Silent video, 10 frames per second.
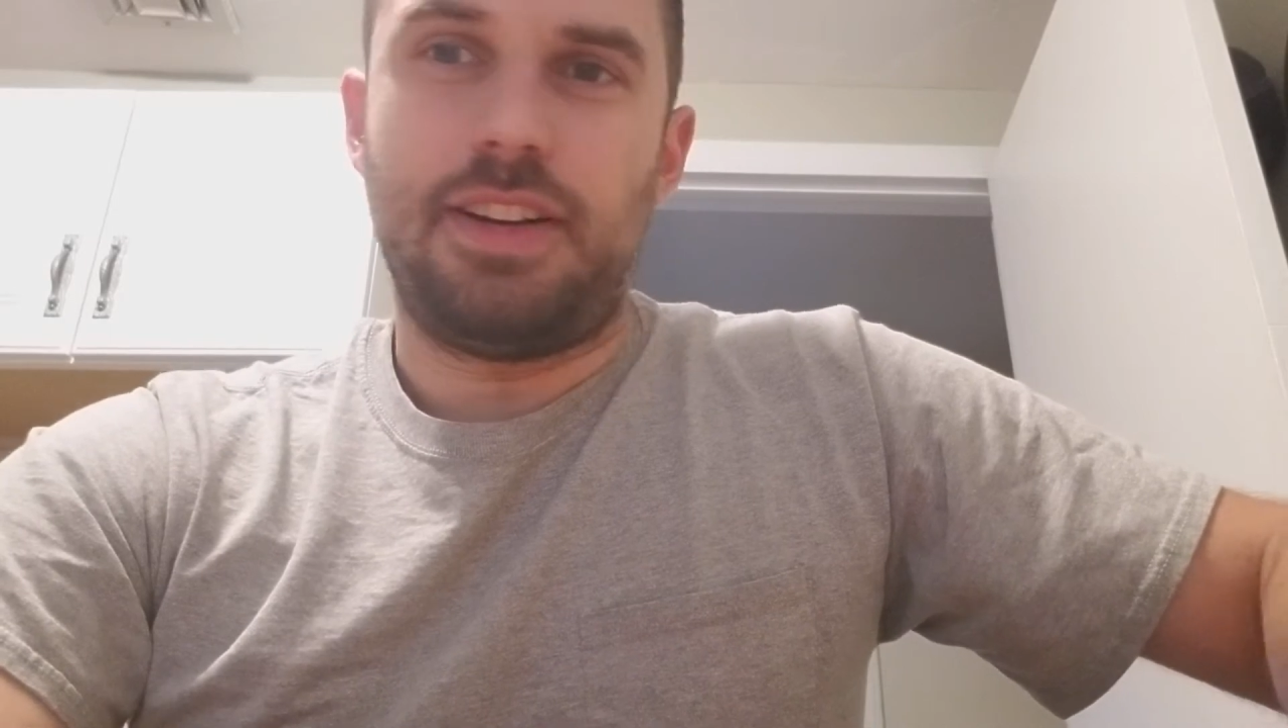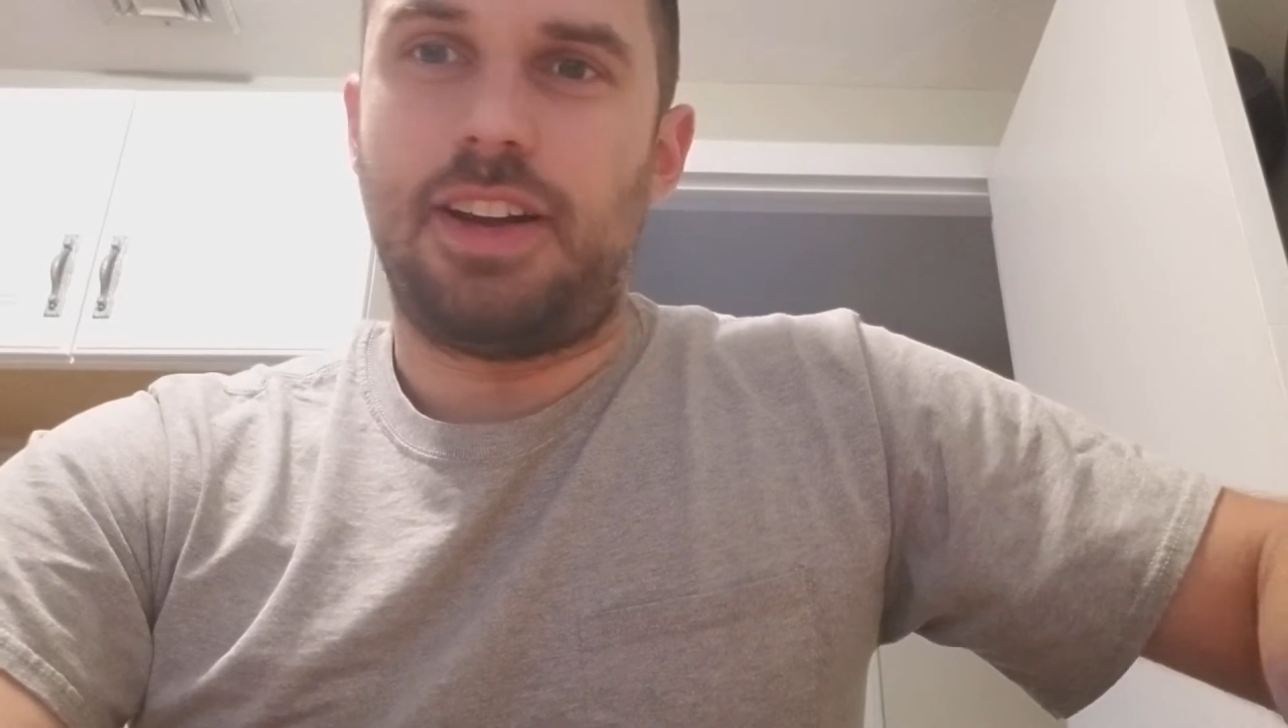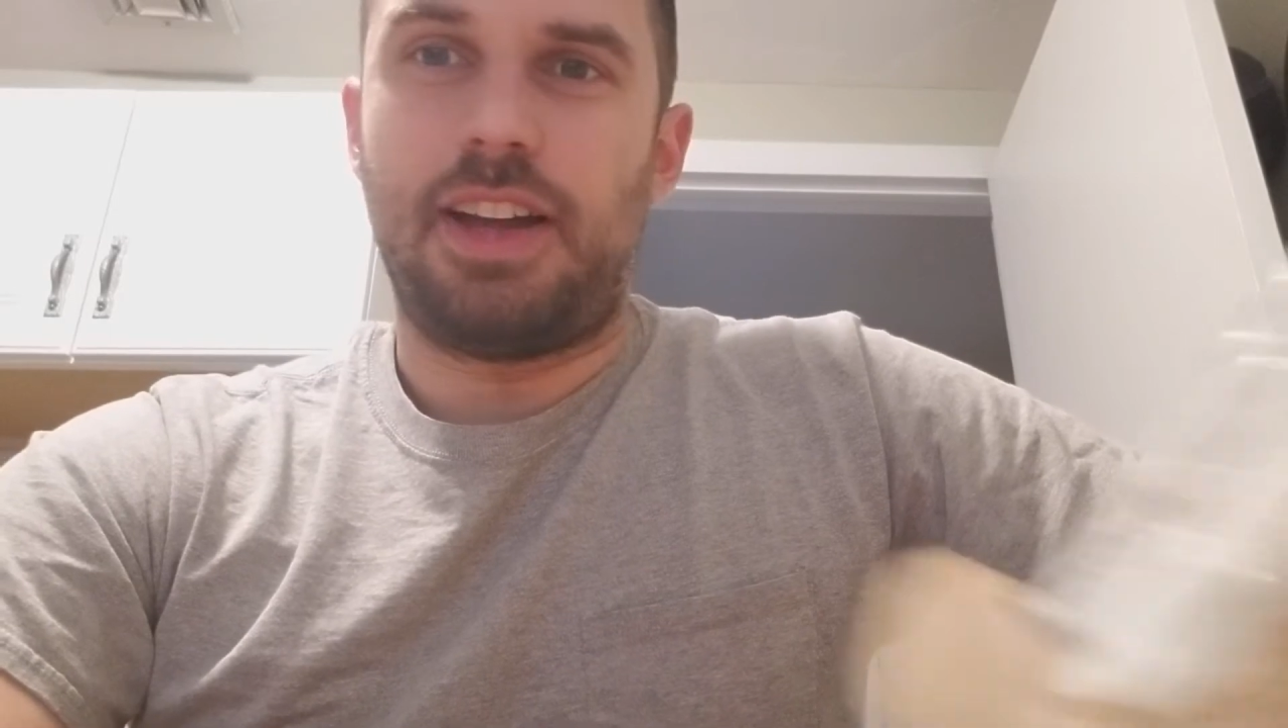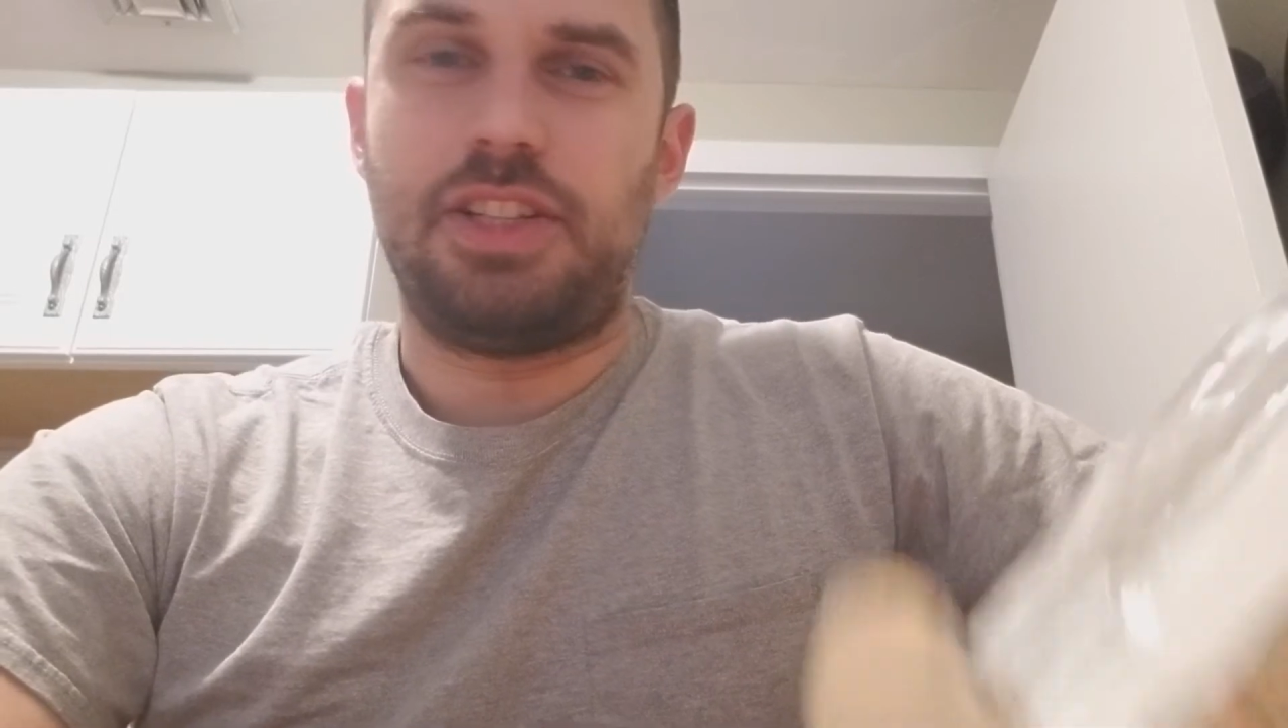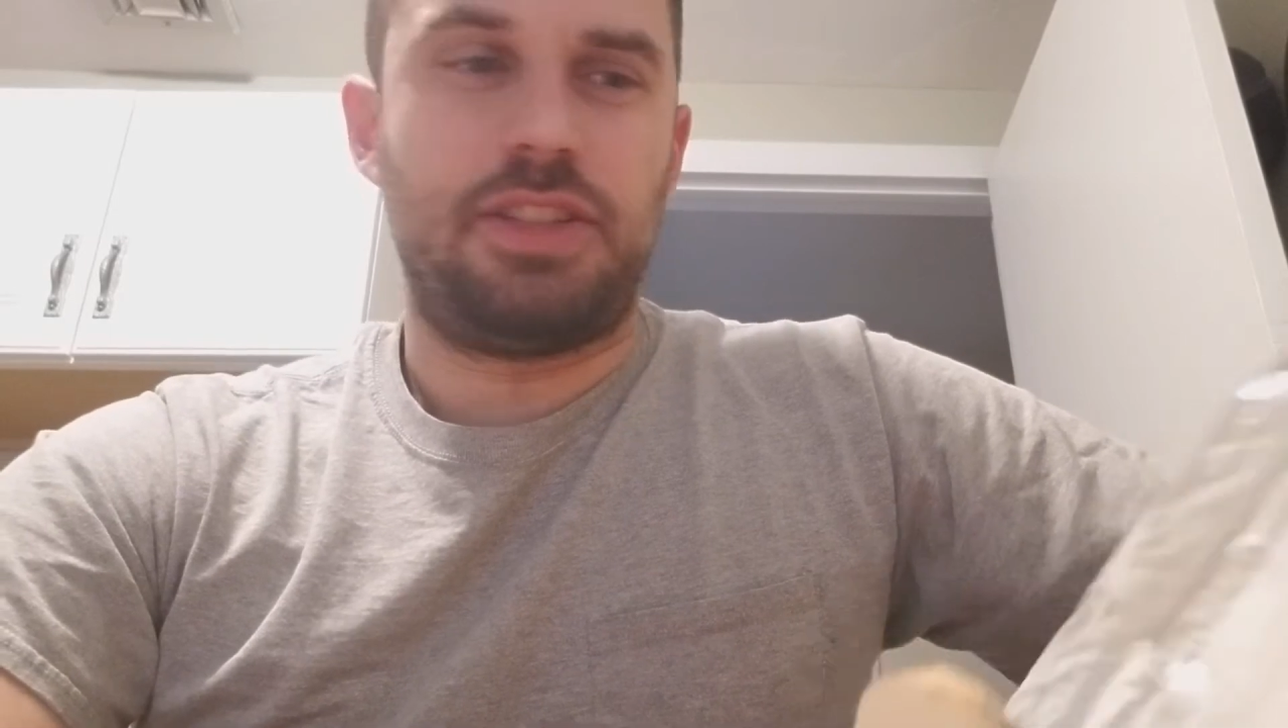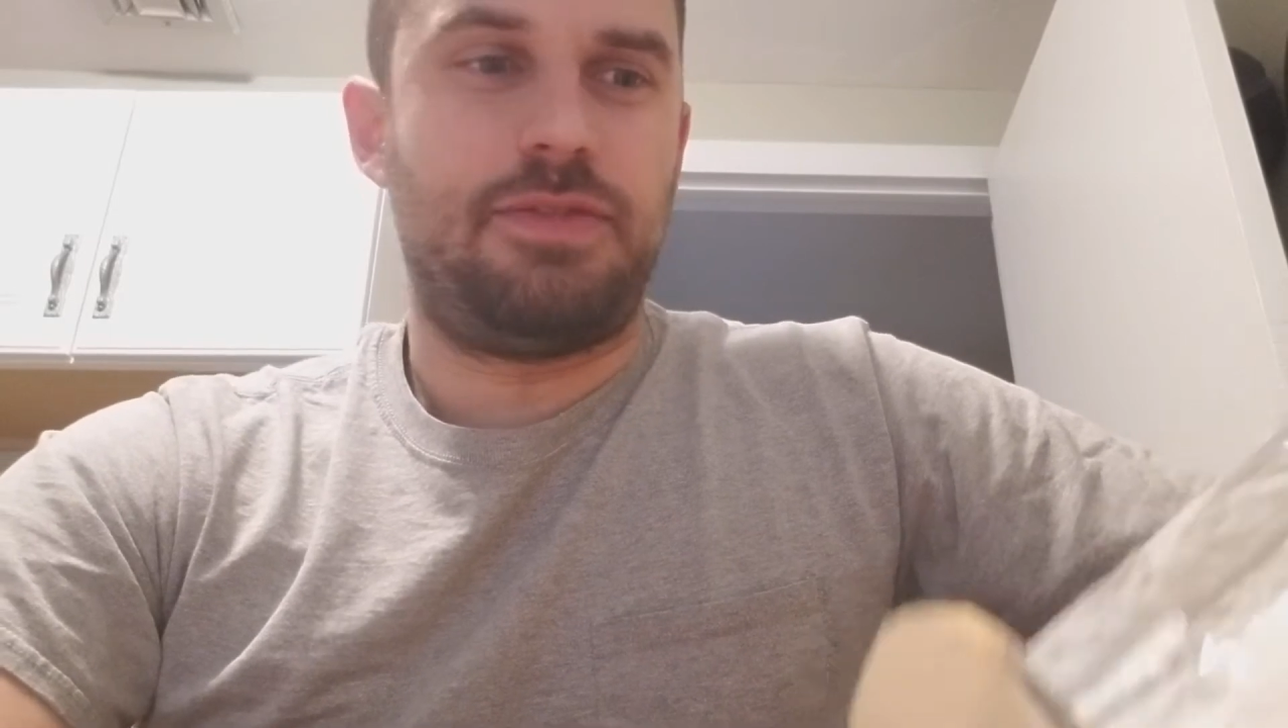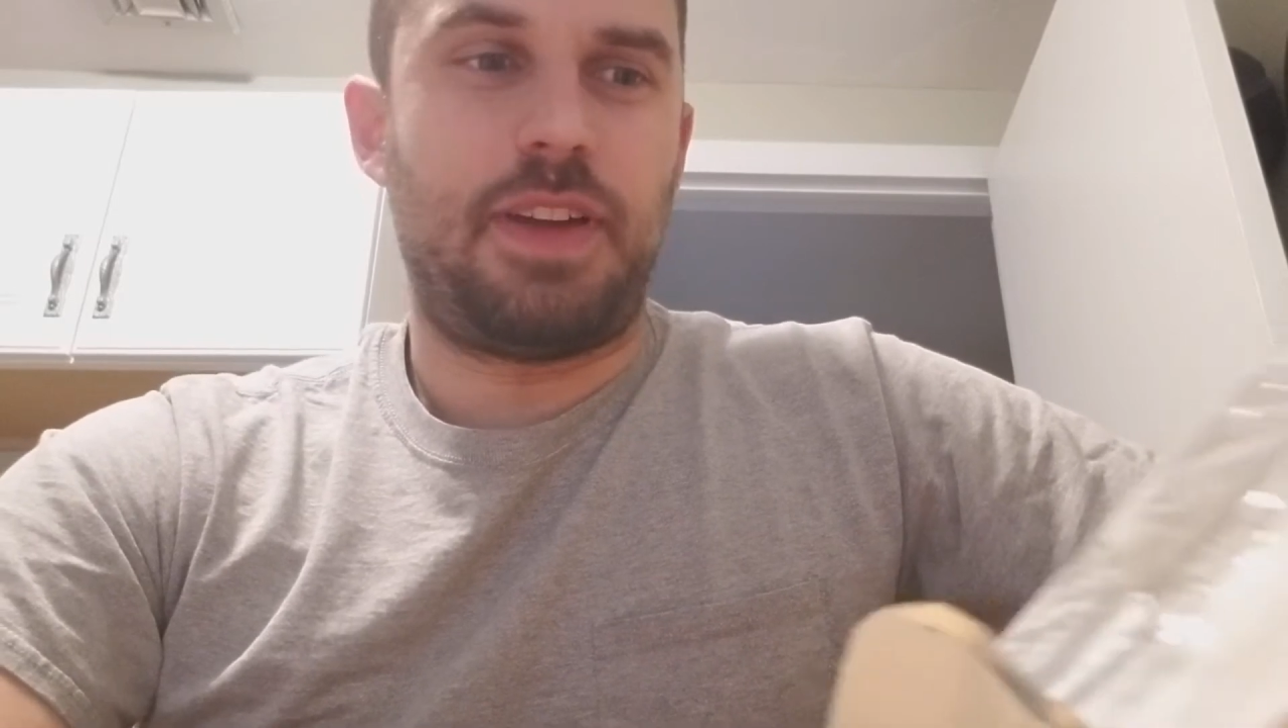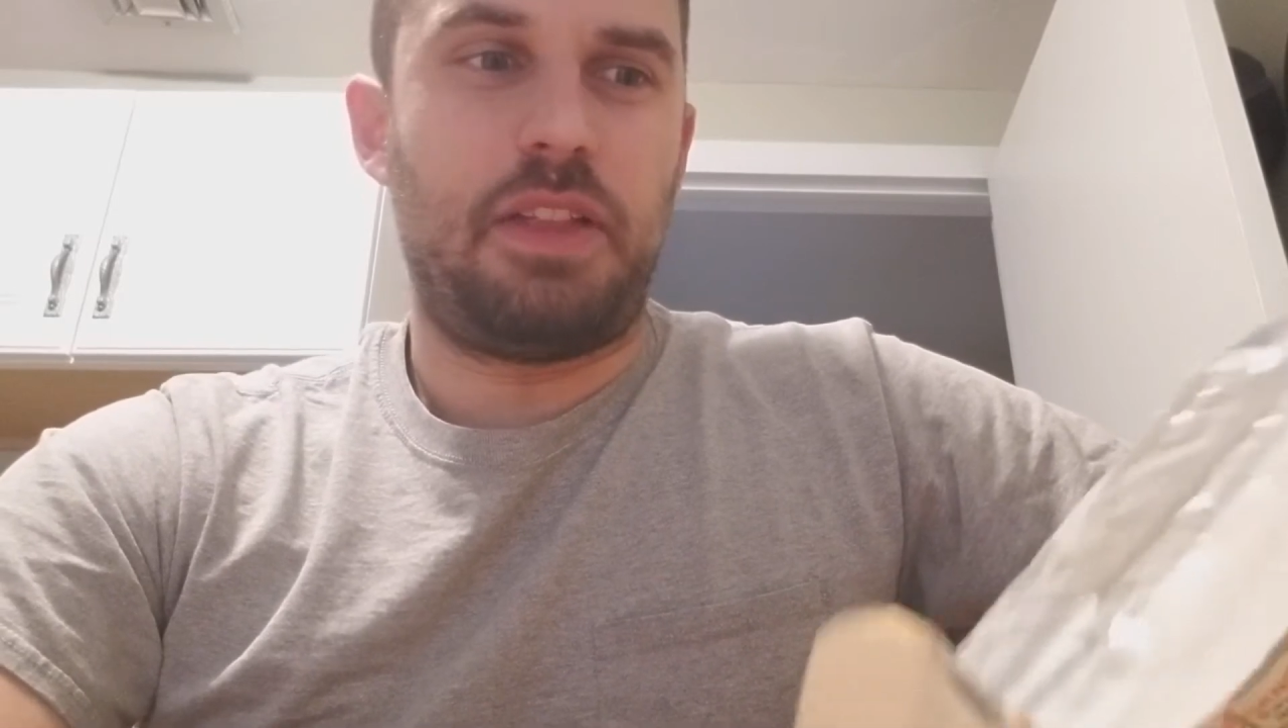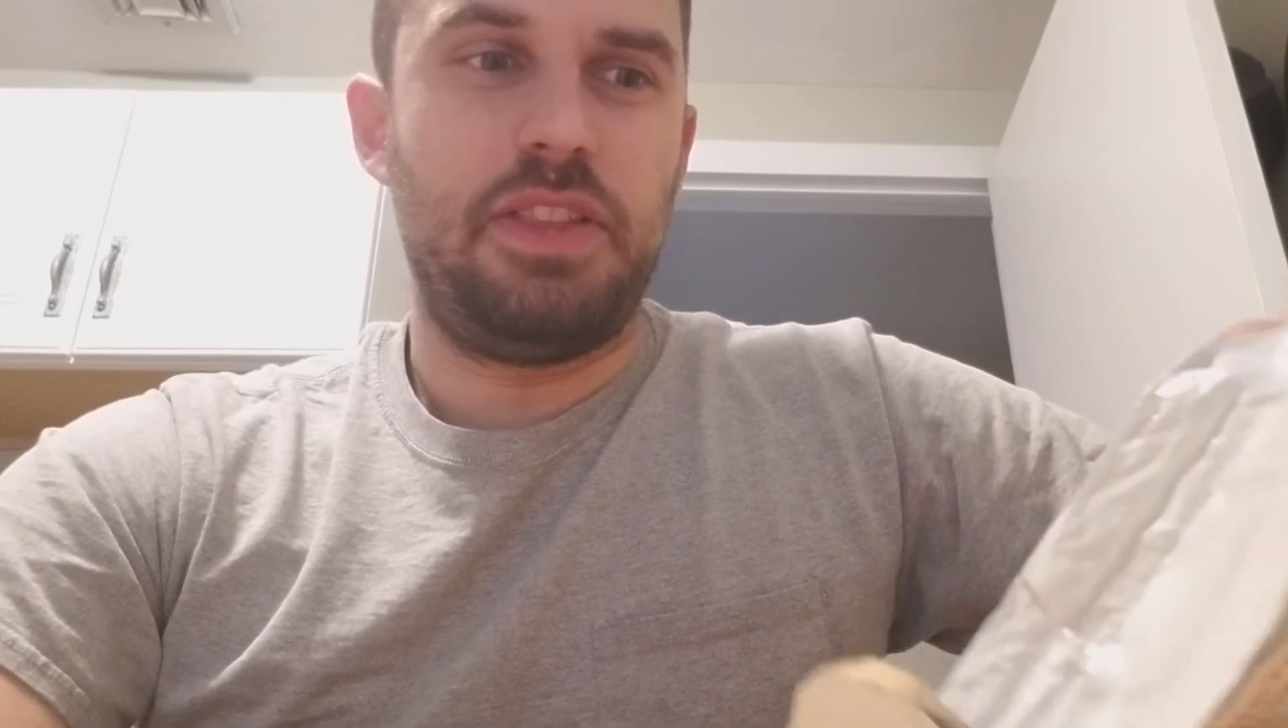I just found